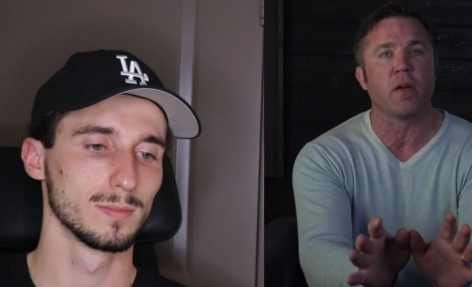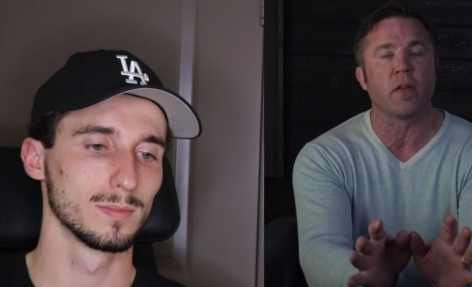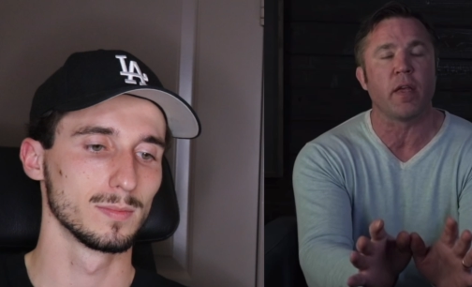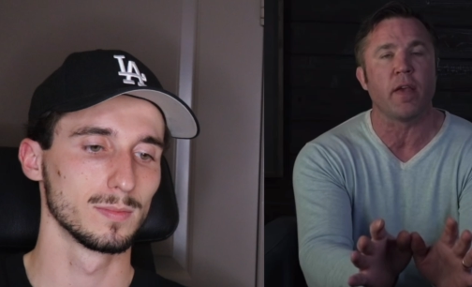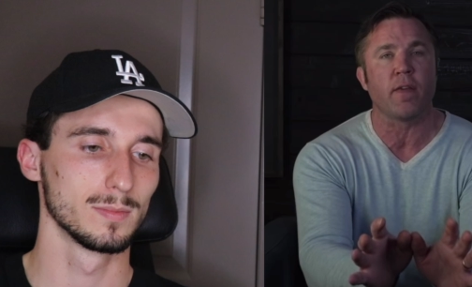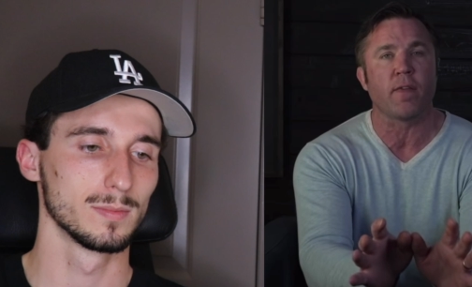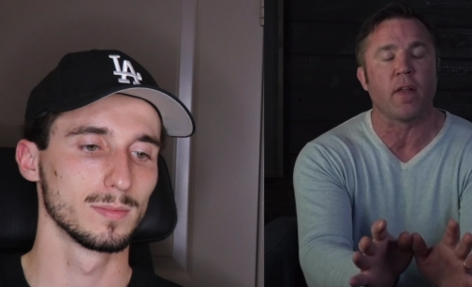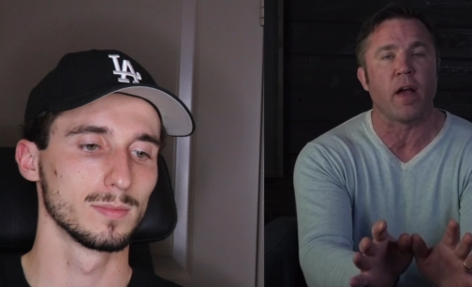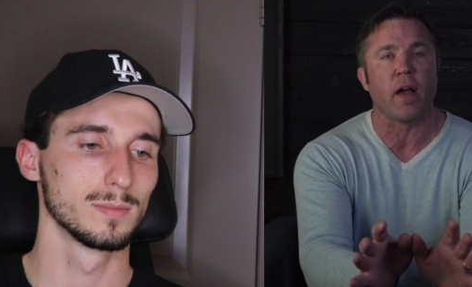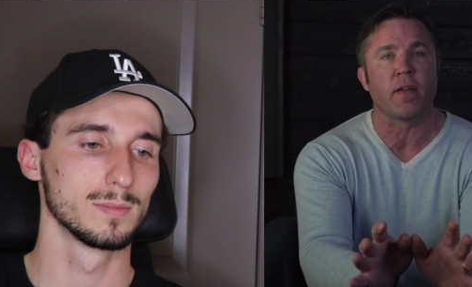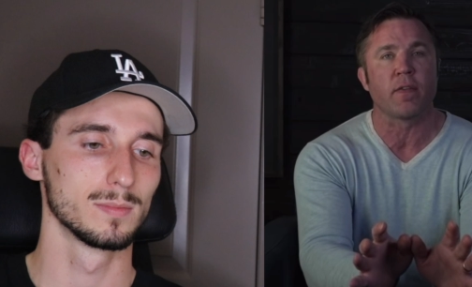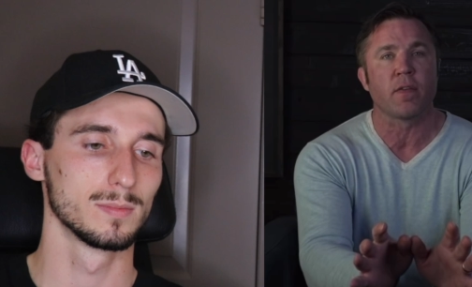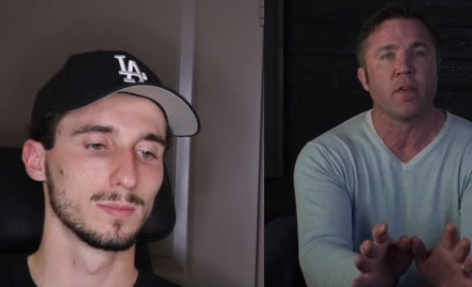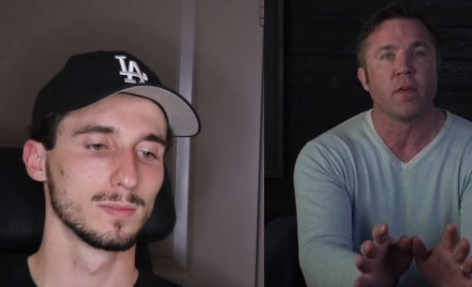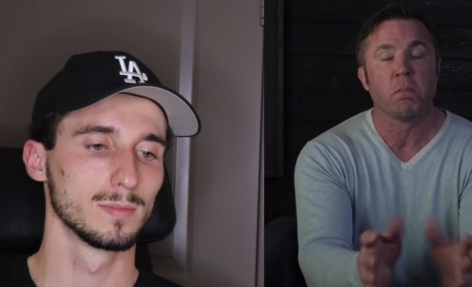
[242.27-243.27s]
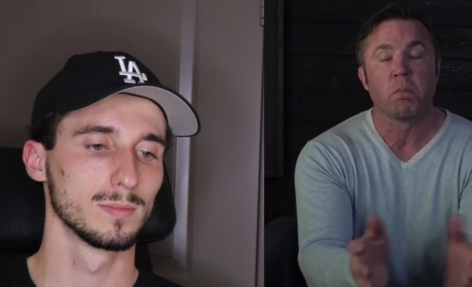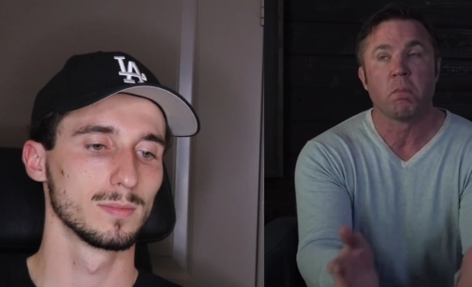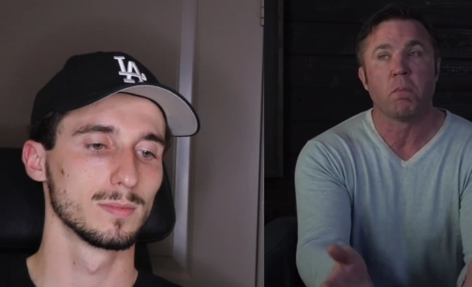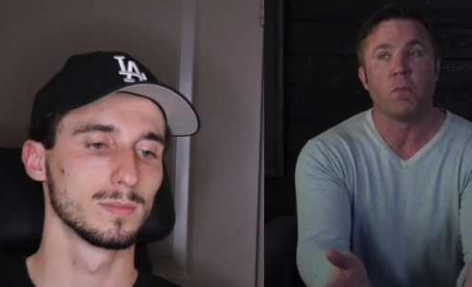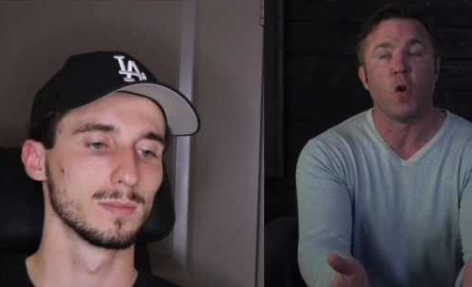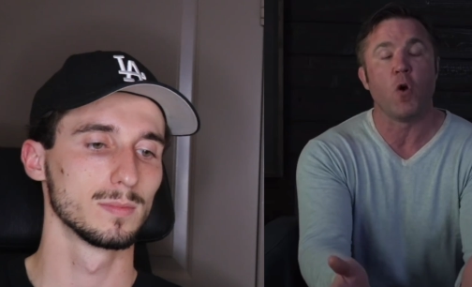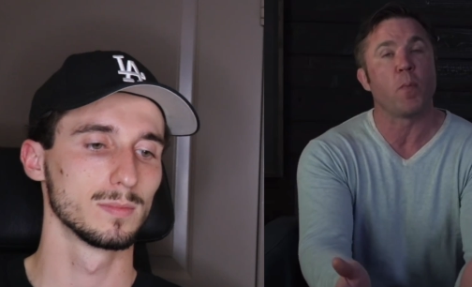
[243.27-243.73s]
Speaker 1: these lines,
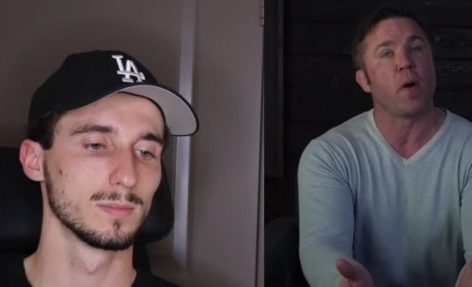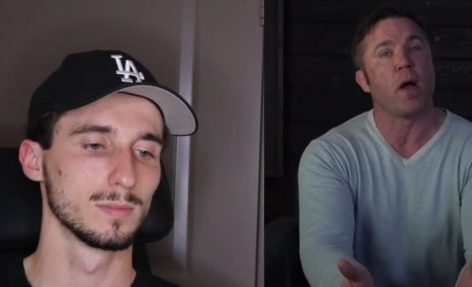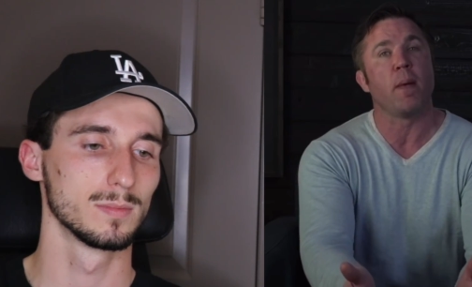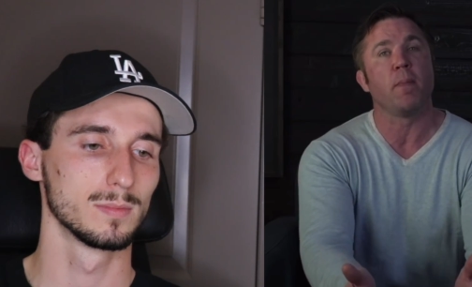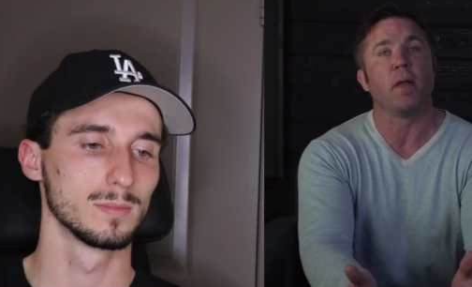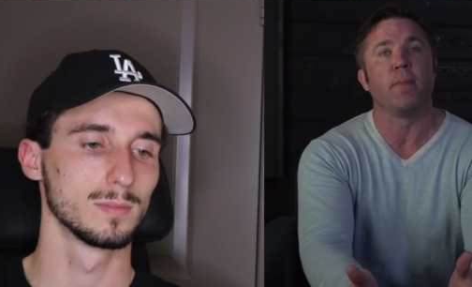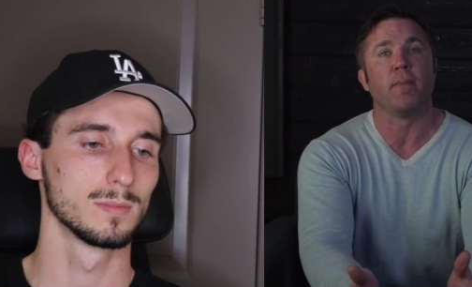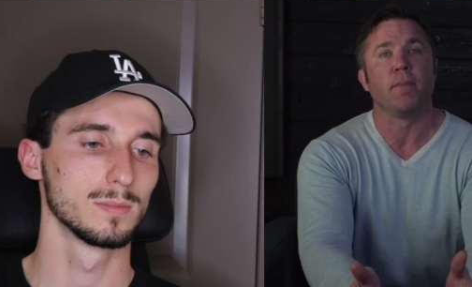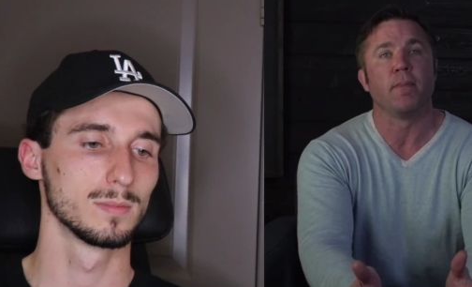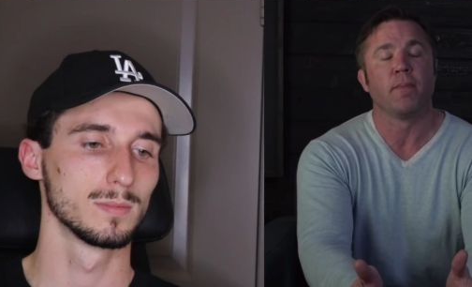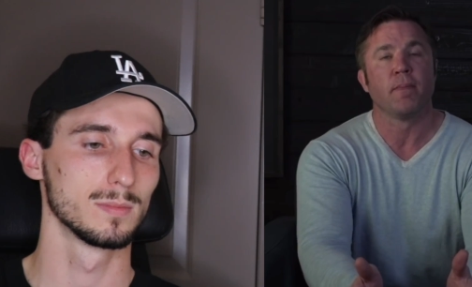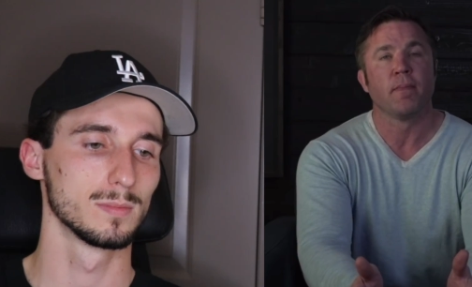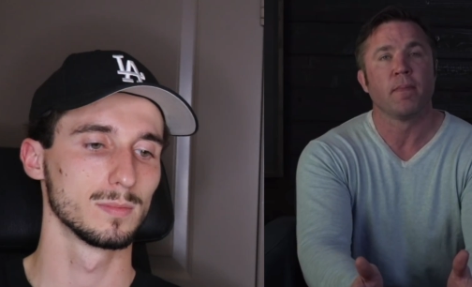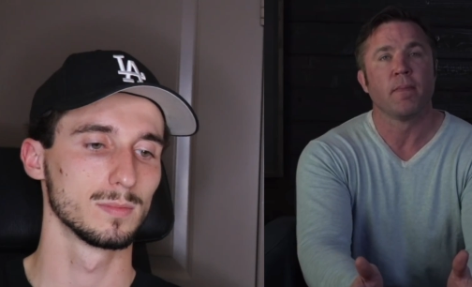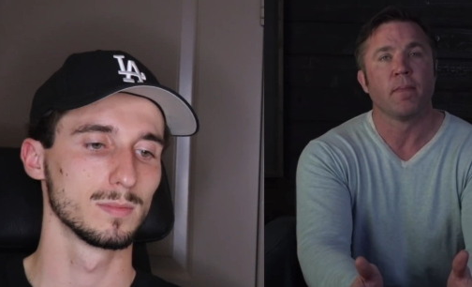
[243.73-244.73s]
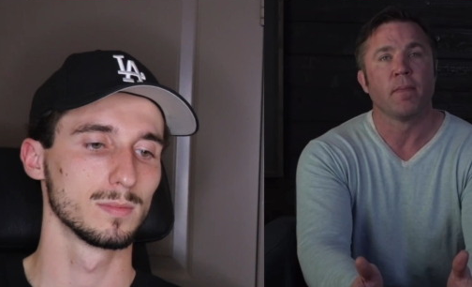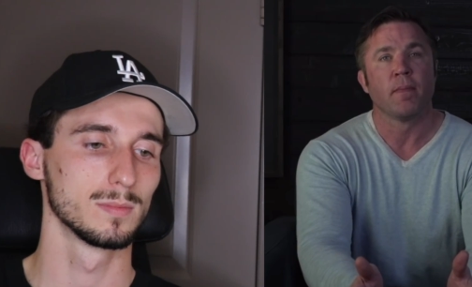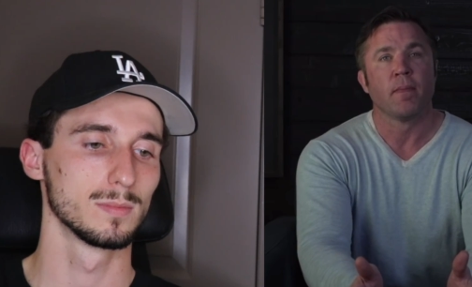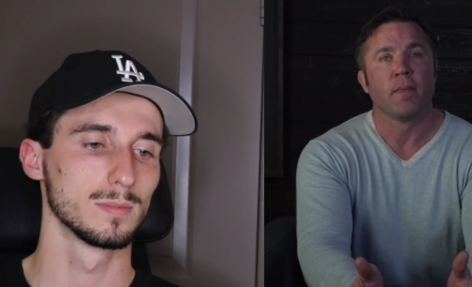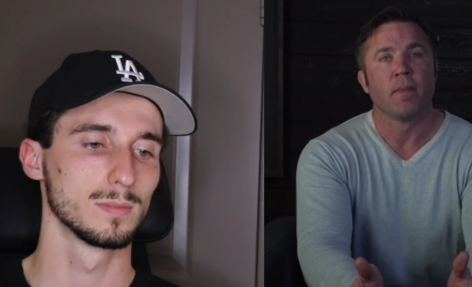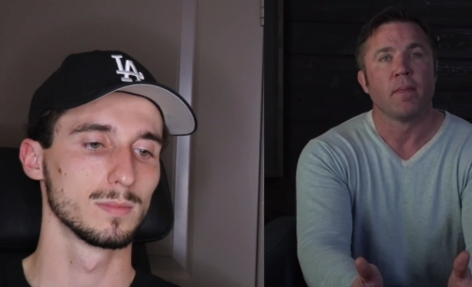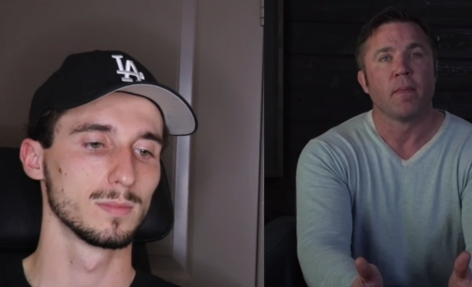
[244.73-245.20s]
no problem.
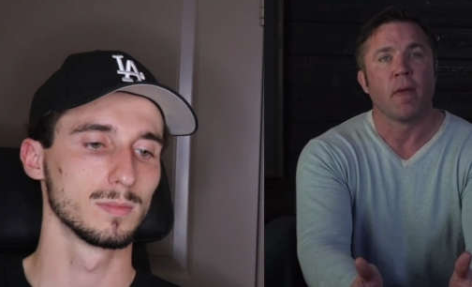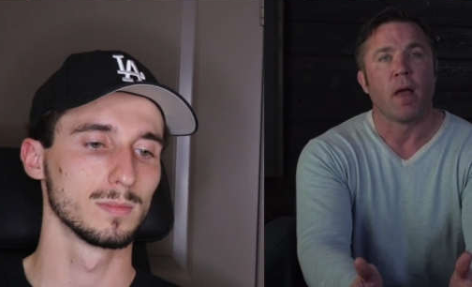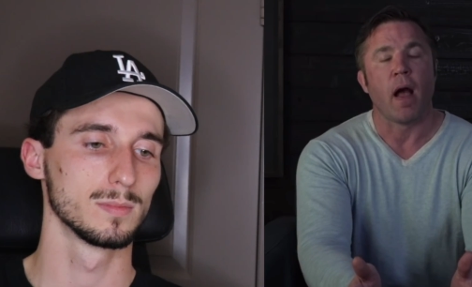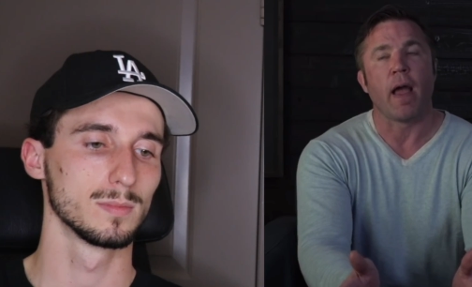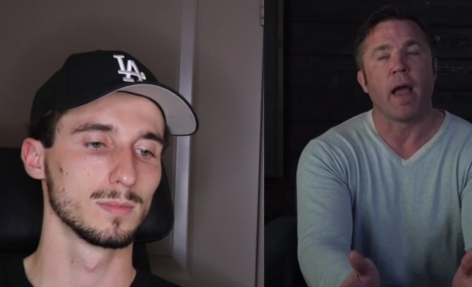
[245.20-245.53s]
I